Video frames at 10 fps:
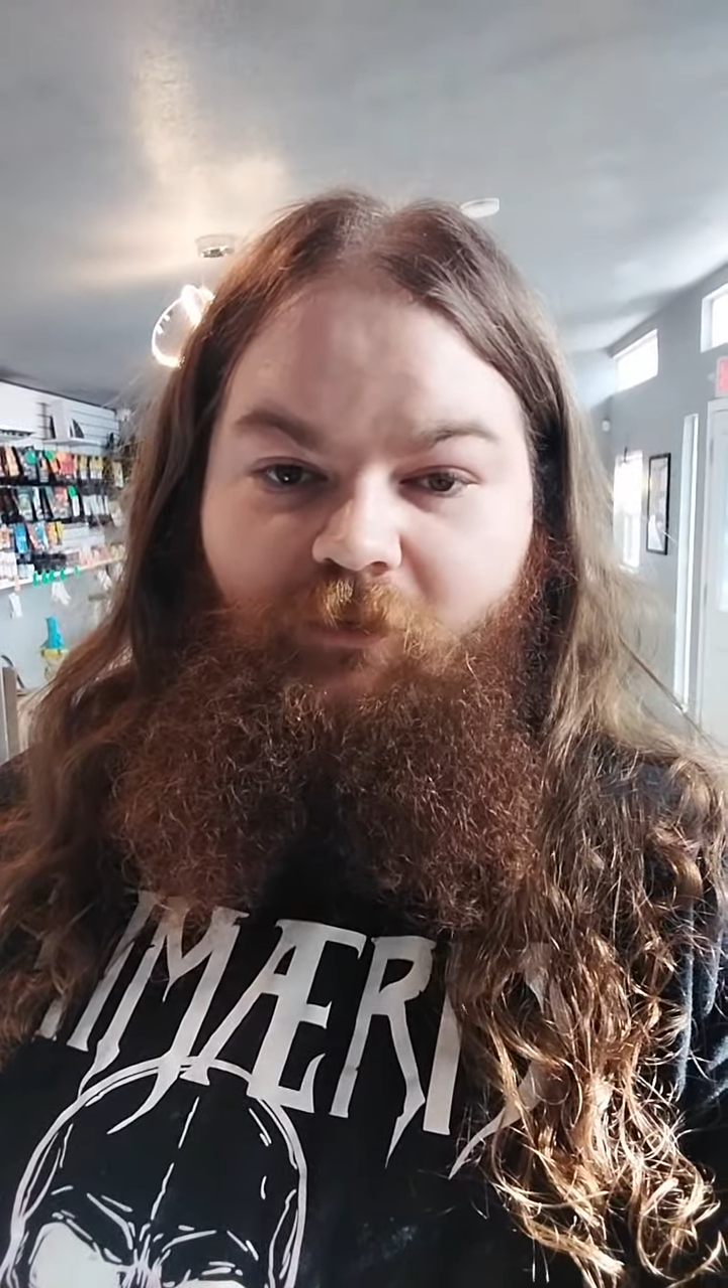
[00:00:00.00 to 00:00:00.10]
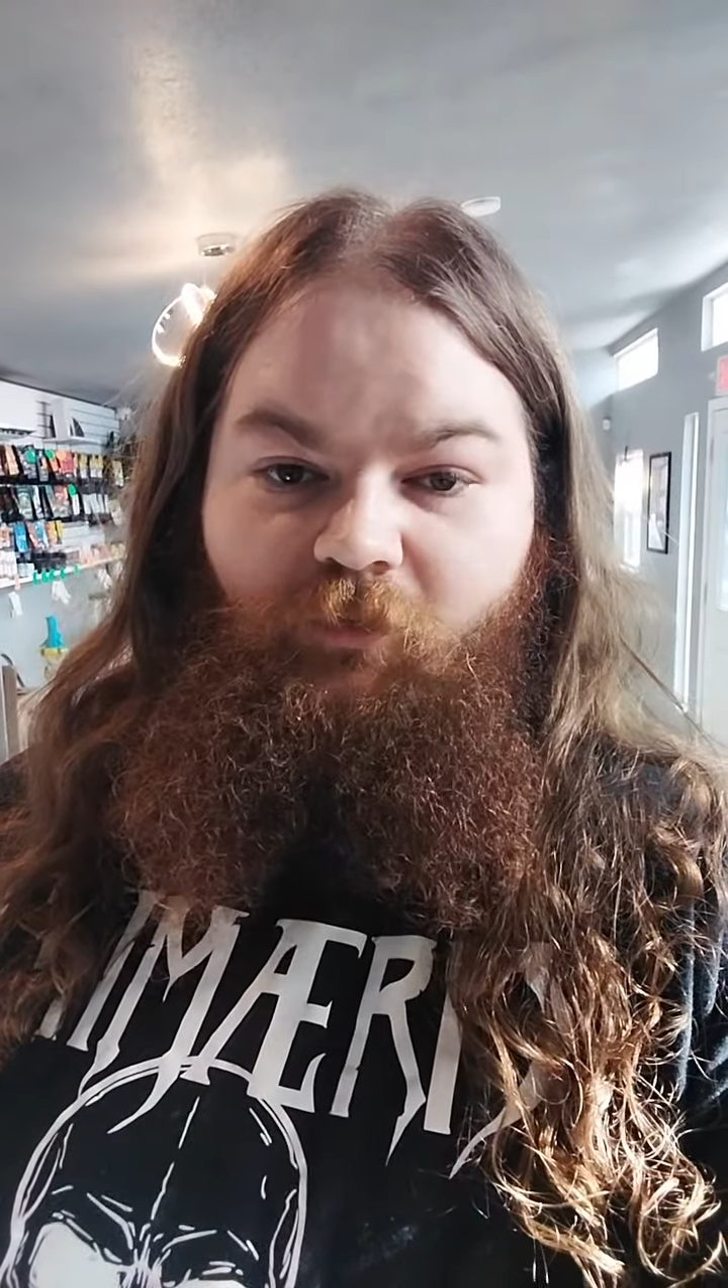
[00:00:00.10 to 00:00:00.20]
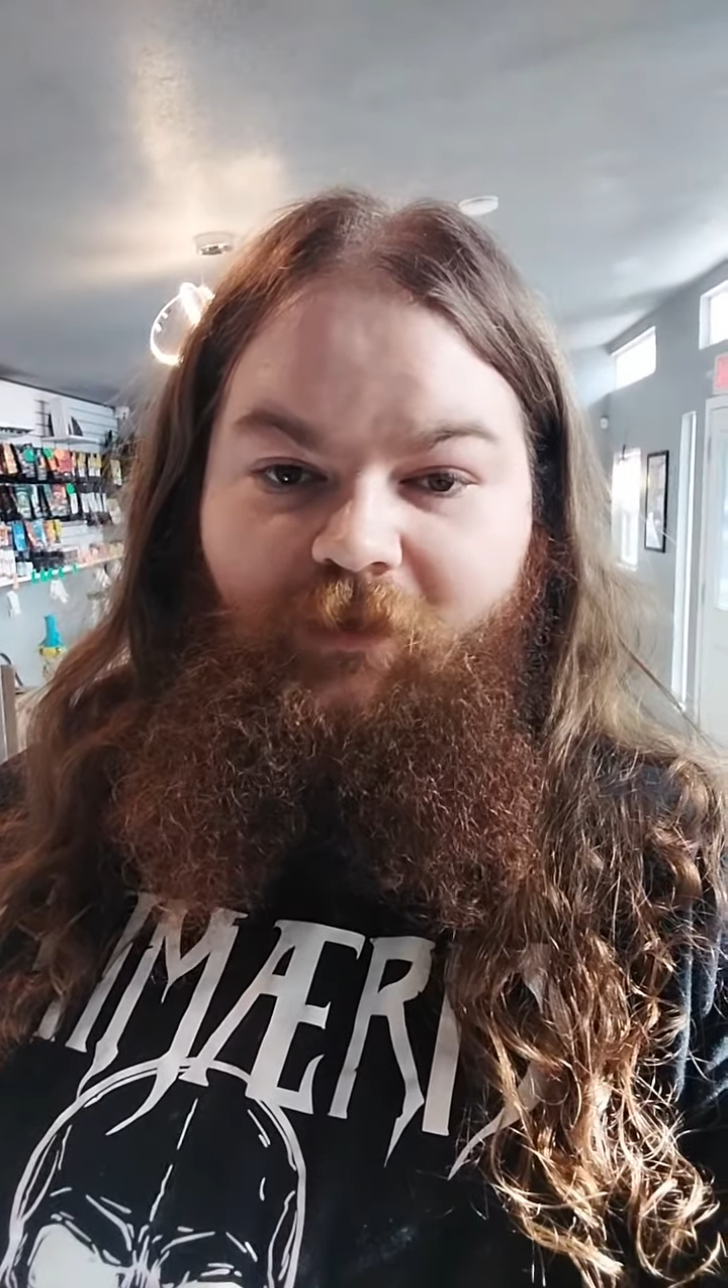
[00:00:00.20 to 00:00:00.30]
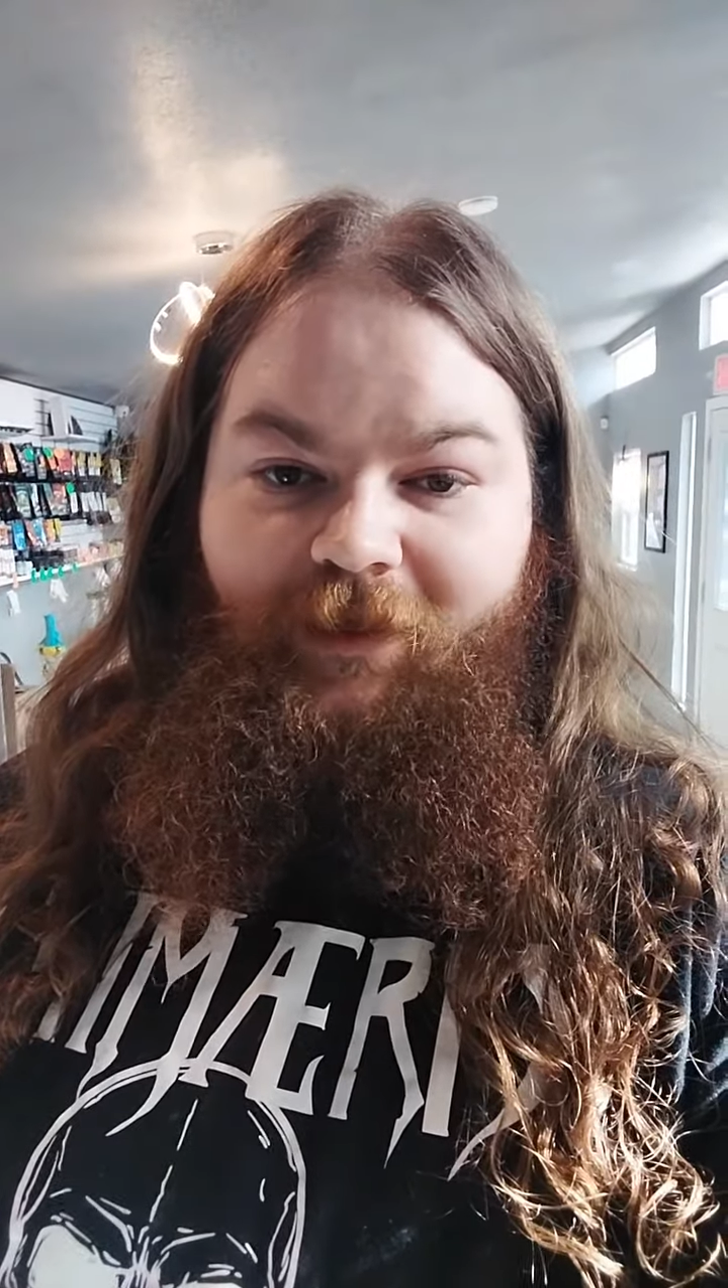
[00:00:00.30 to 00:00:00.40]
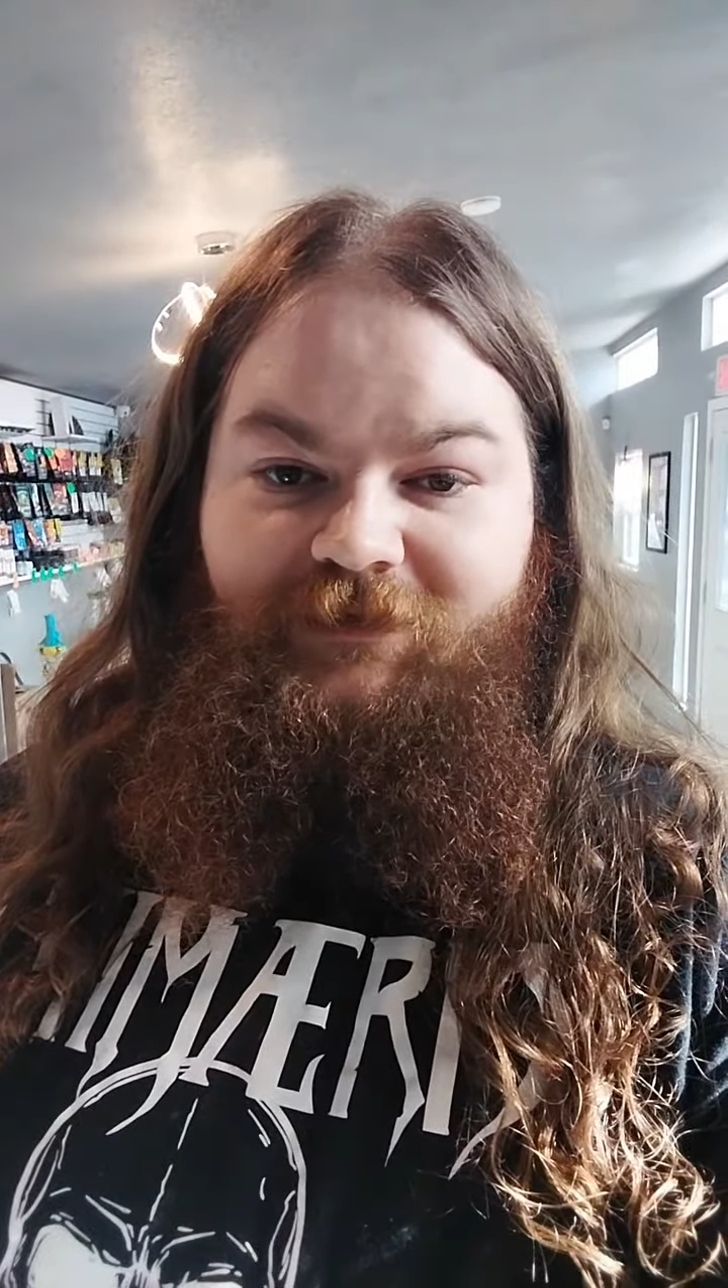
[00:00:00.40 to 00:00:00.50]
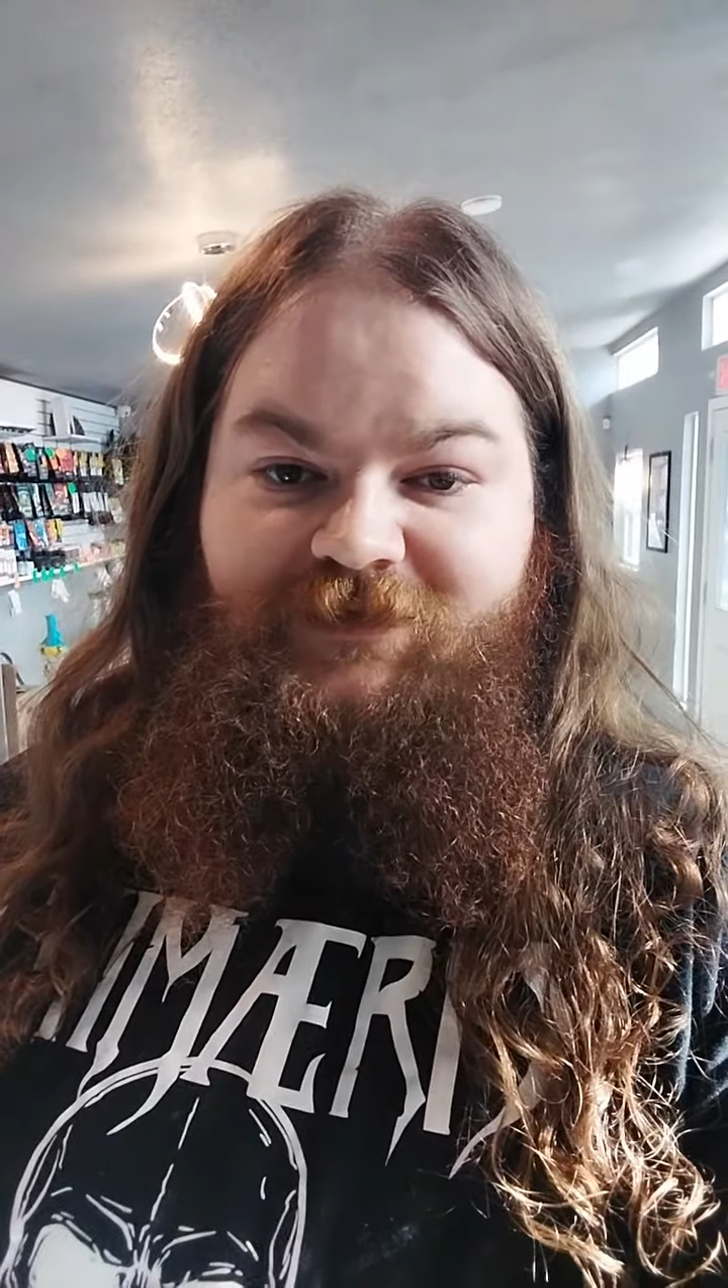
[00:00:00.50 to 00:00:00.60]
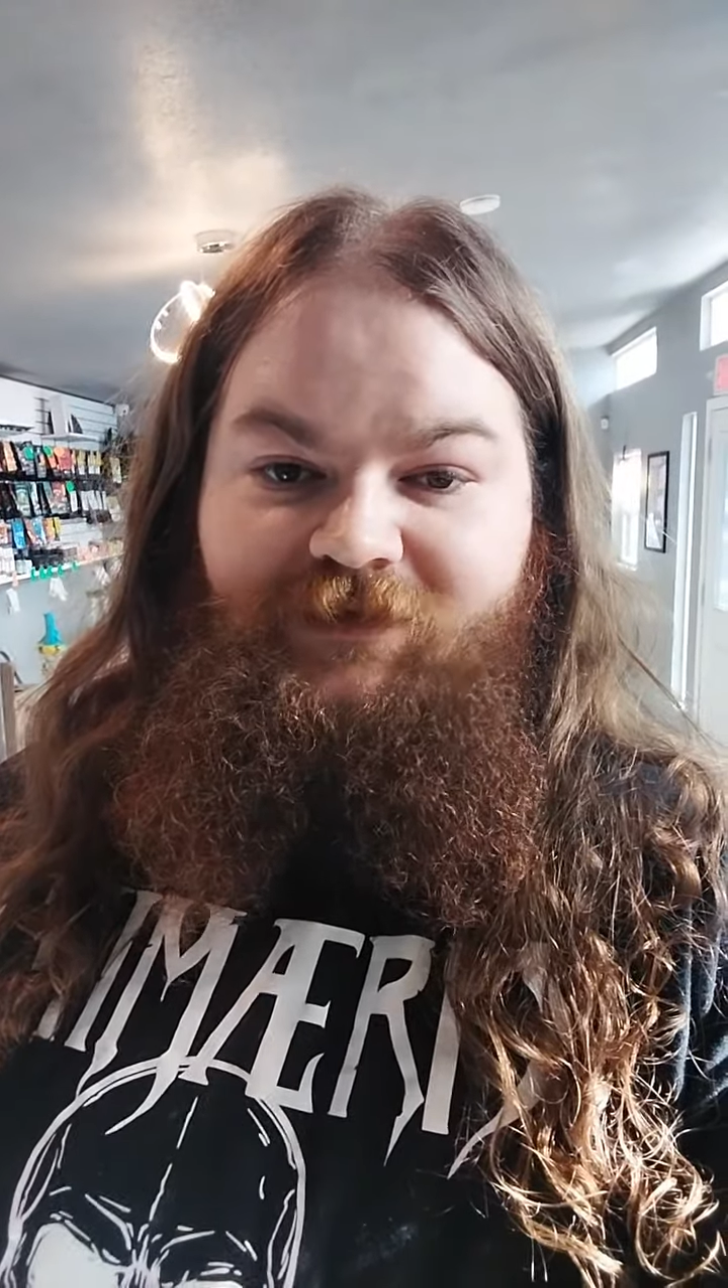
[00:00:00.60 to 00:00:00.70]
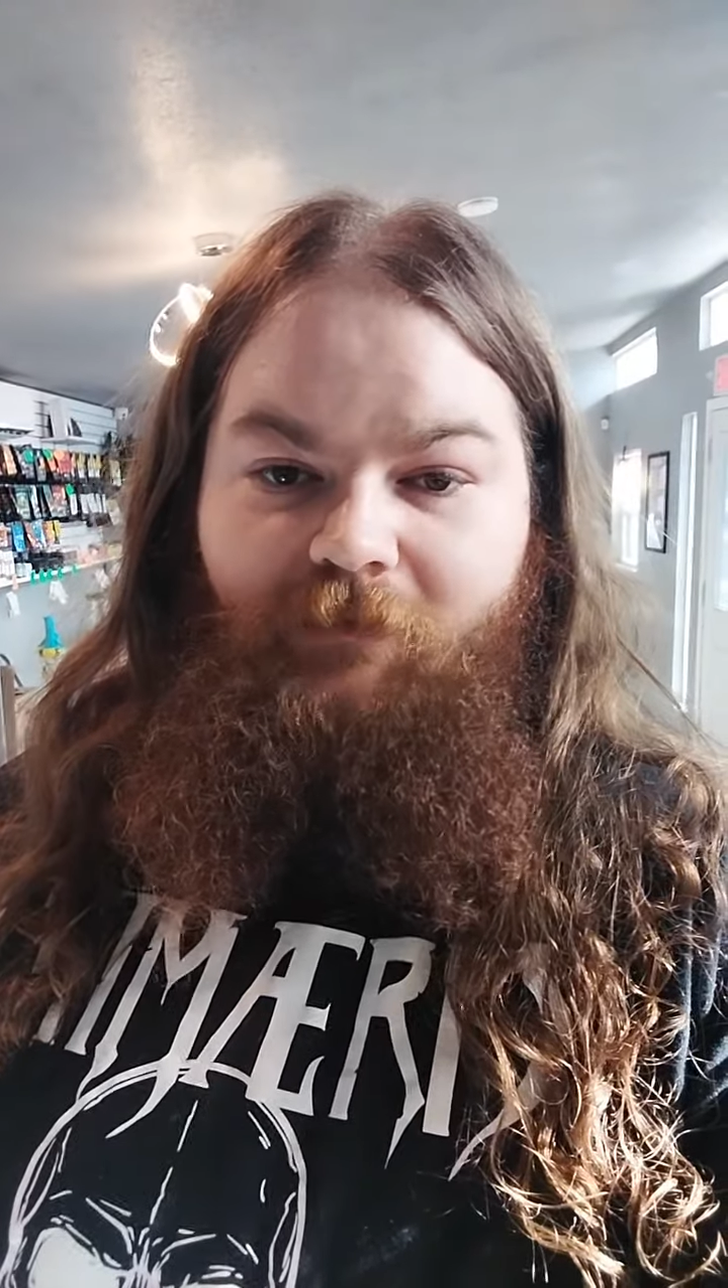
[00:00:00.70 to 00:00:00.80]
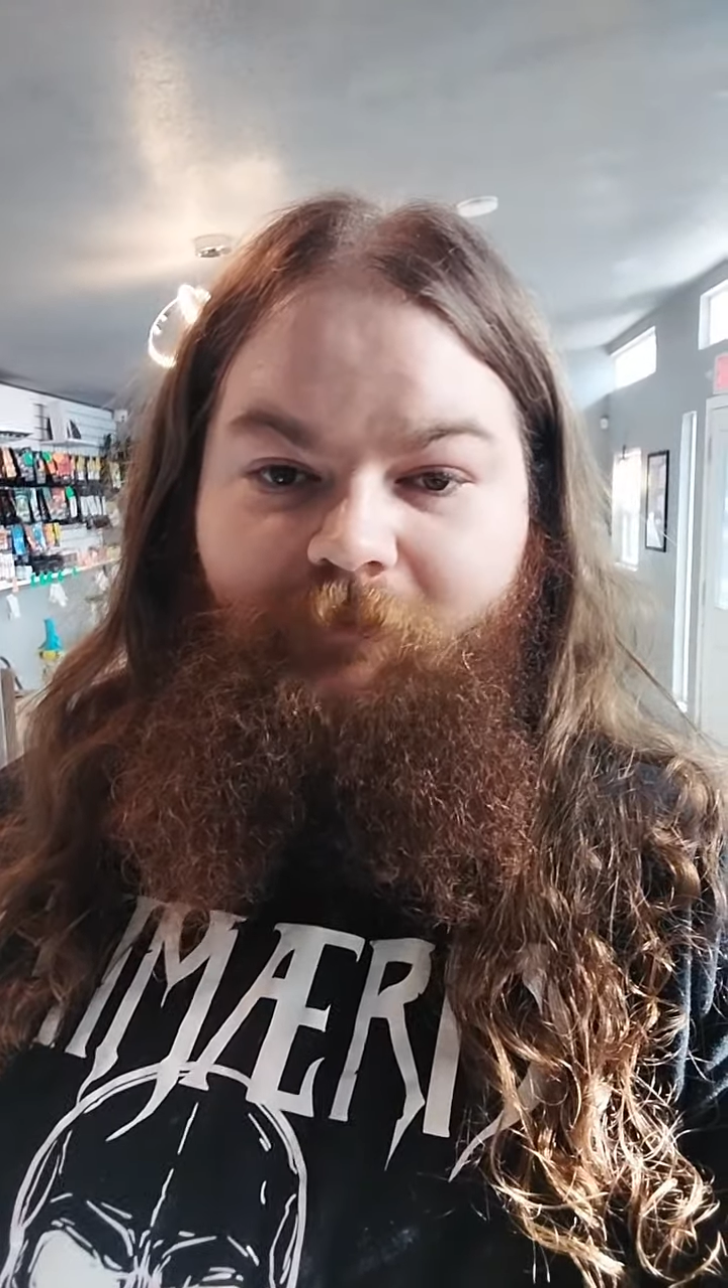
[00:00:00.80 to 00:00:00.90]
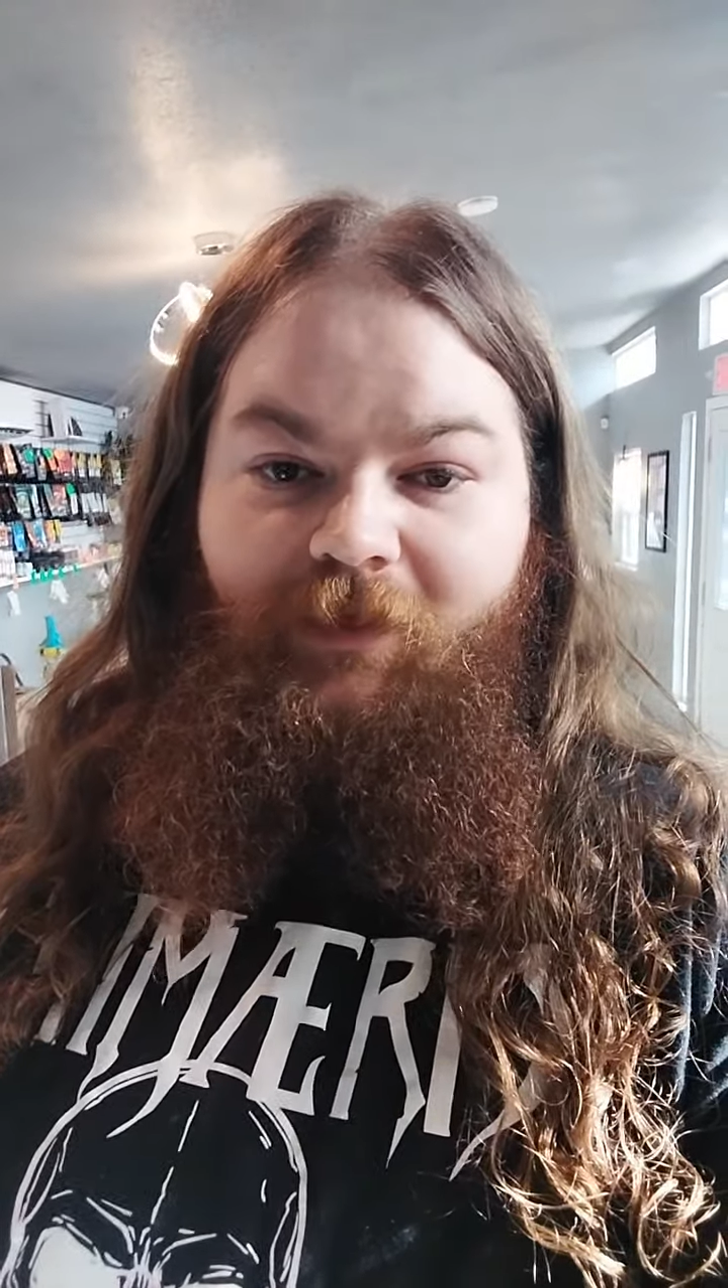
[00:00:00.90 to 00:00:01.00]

own neck stump,